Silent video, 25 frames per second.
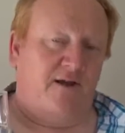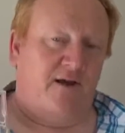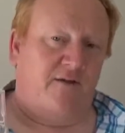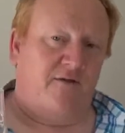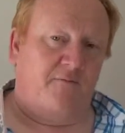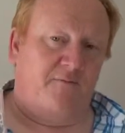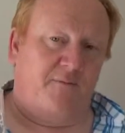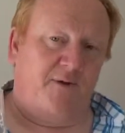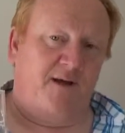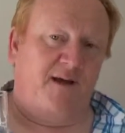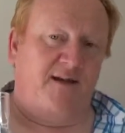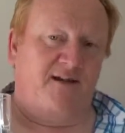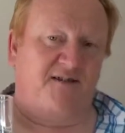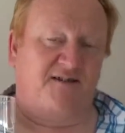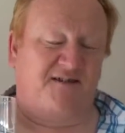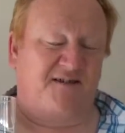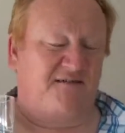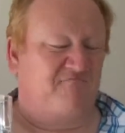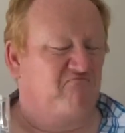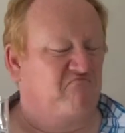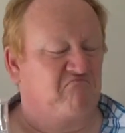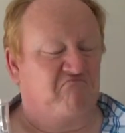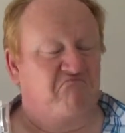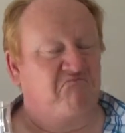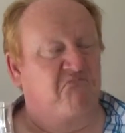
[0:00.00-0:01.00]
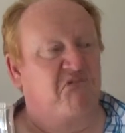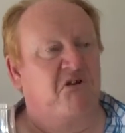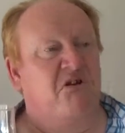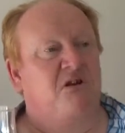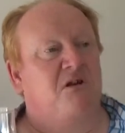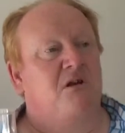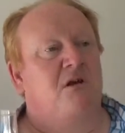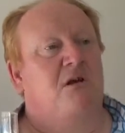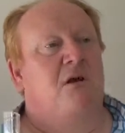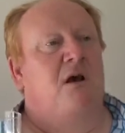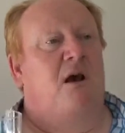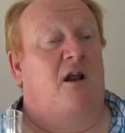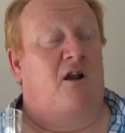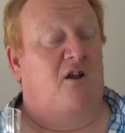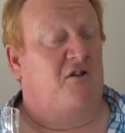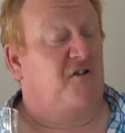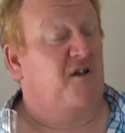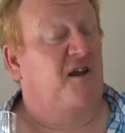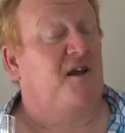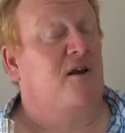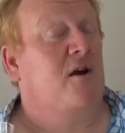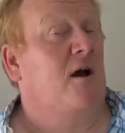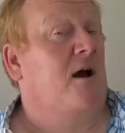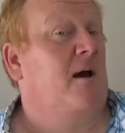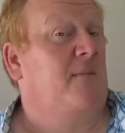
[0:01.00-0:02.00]
the other beers, and I
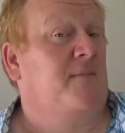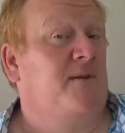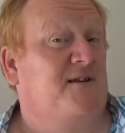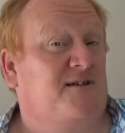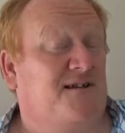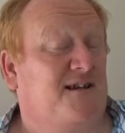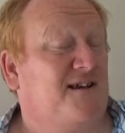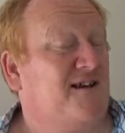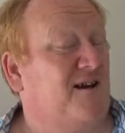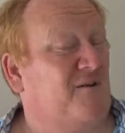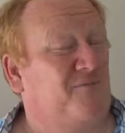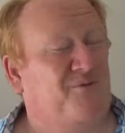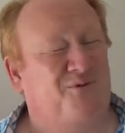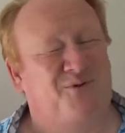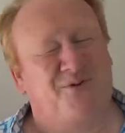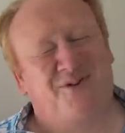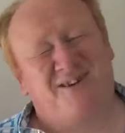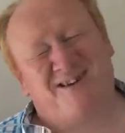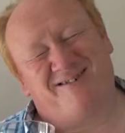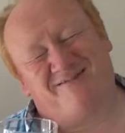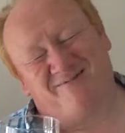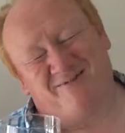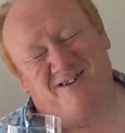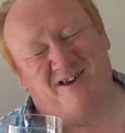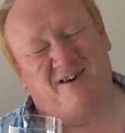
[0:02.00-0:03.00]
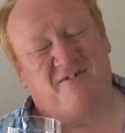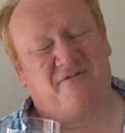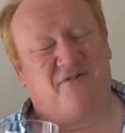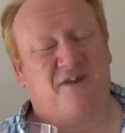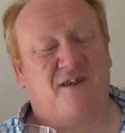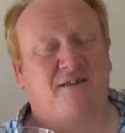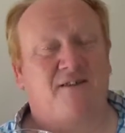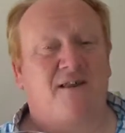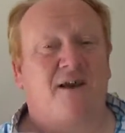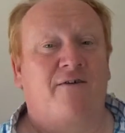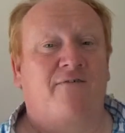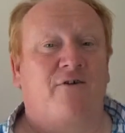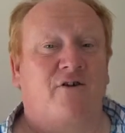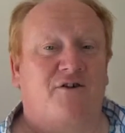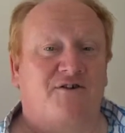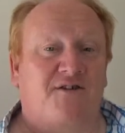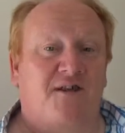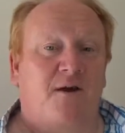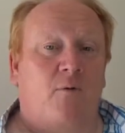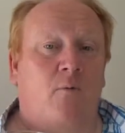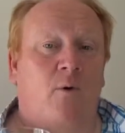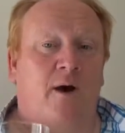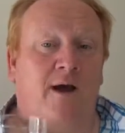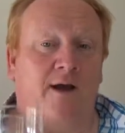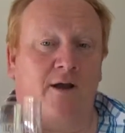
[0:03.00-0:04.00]
think I am, there's a couple that I think they've lost
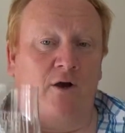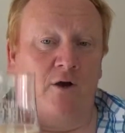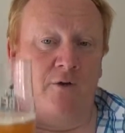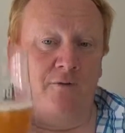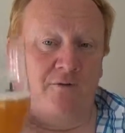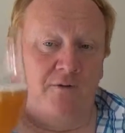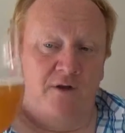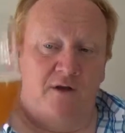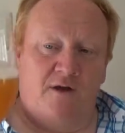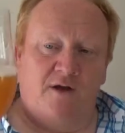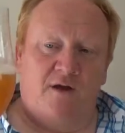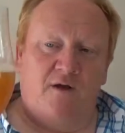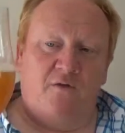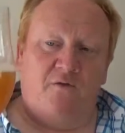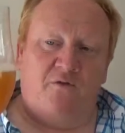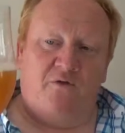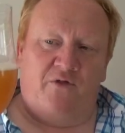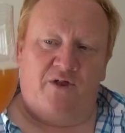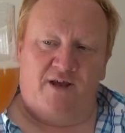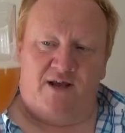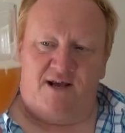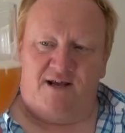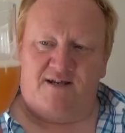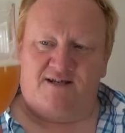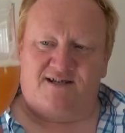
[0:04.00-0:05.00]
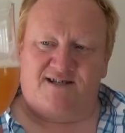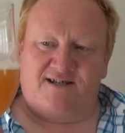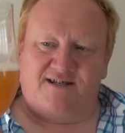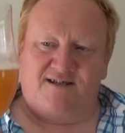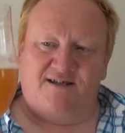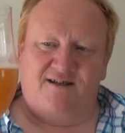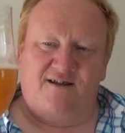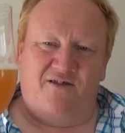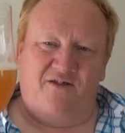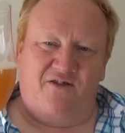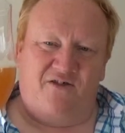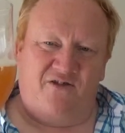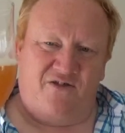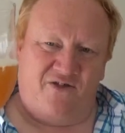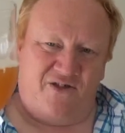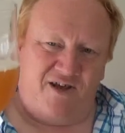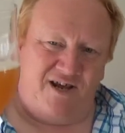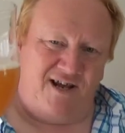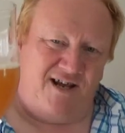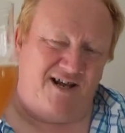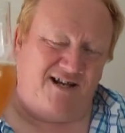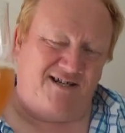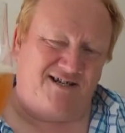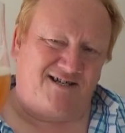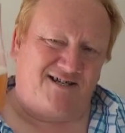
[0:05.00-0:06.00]
their way on, this
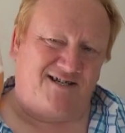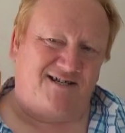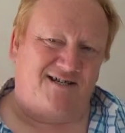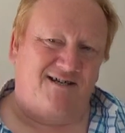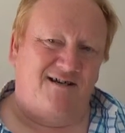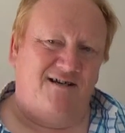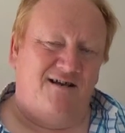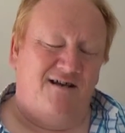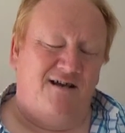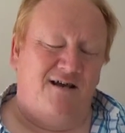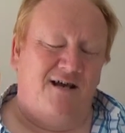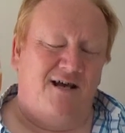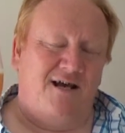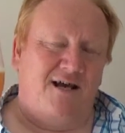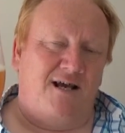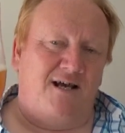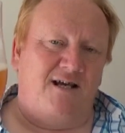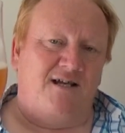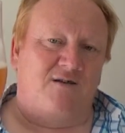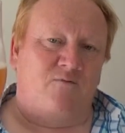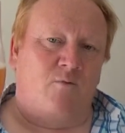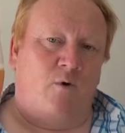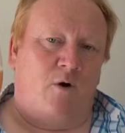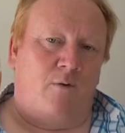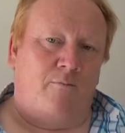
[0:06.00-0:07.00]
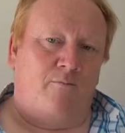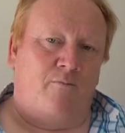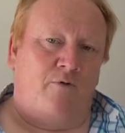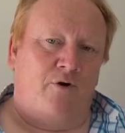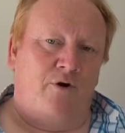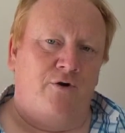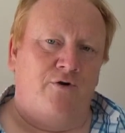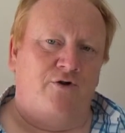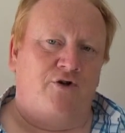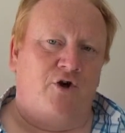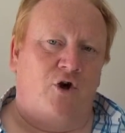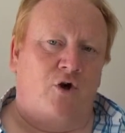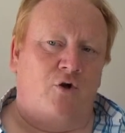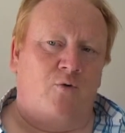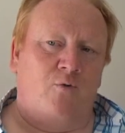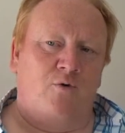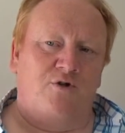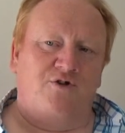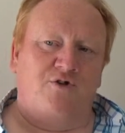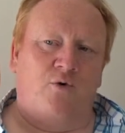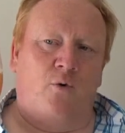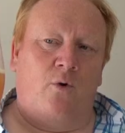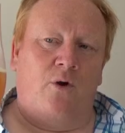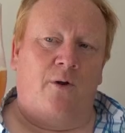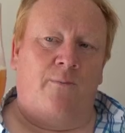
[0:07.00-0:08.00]
is what Brewdog
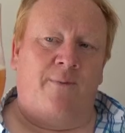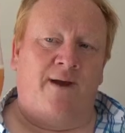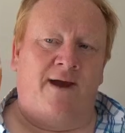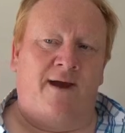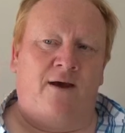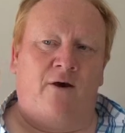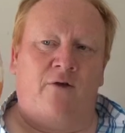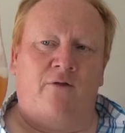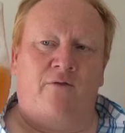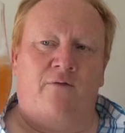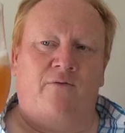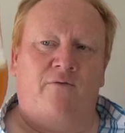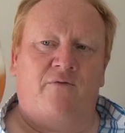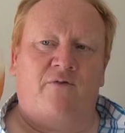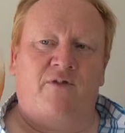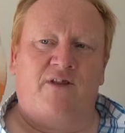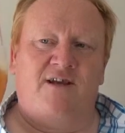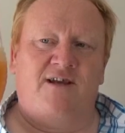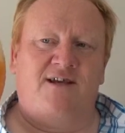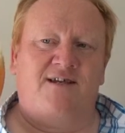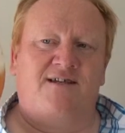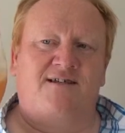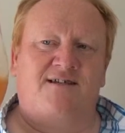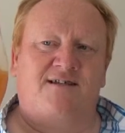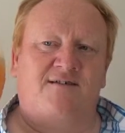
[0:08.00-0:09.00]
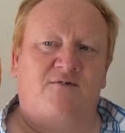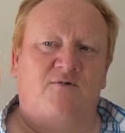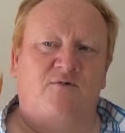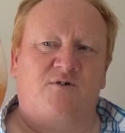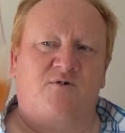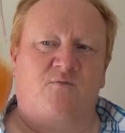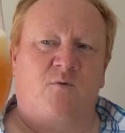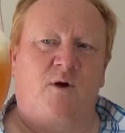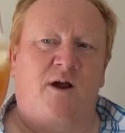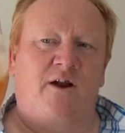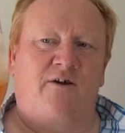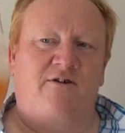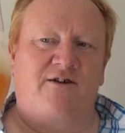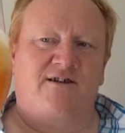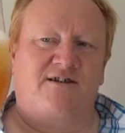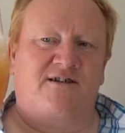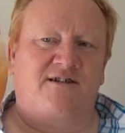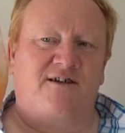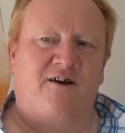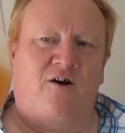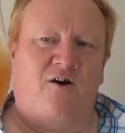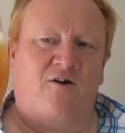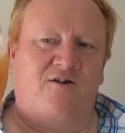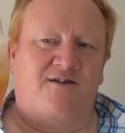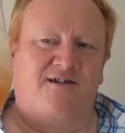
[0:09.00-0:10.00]
was all about. This was where it
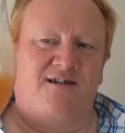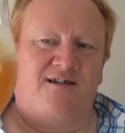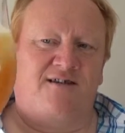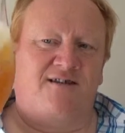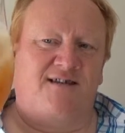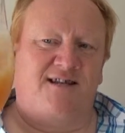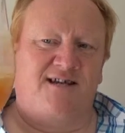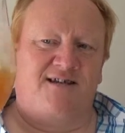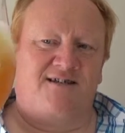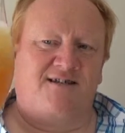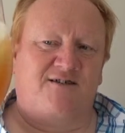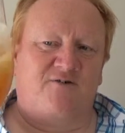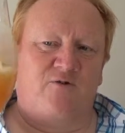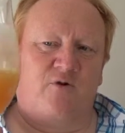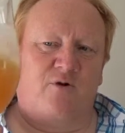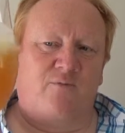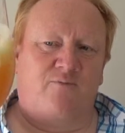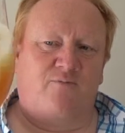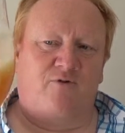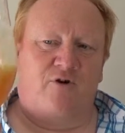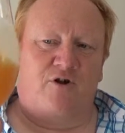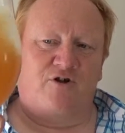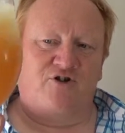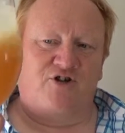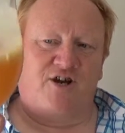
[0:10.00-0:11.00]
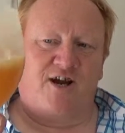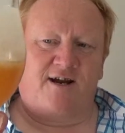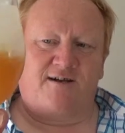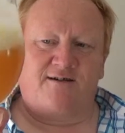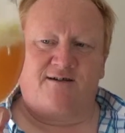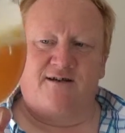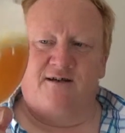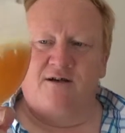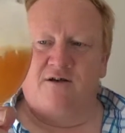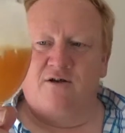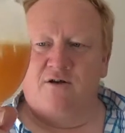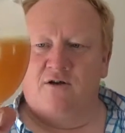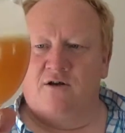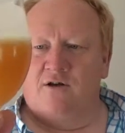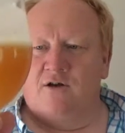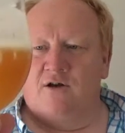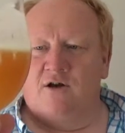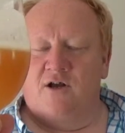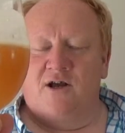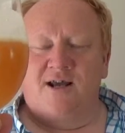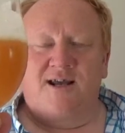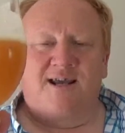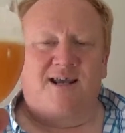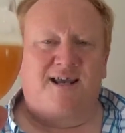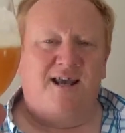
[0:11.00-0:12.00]
started, this sort of project.
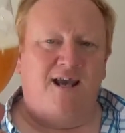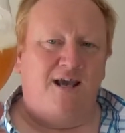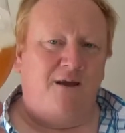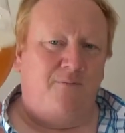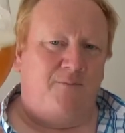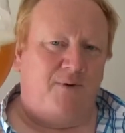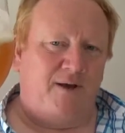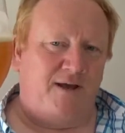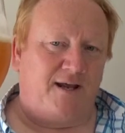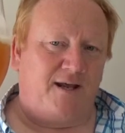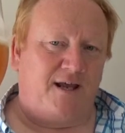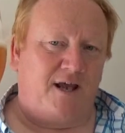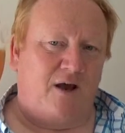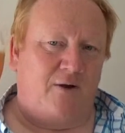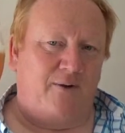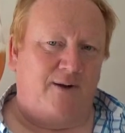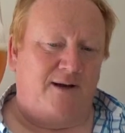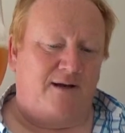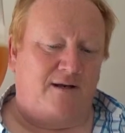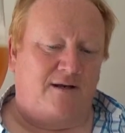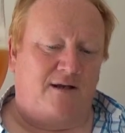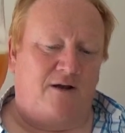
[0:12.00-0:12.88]
Keep it going,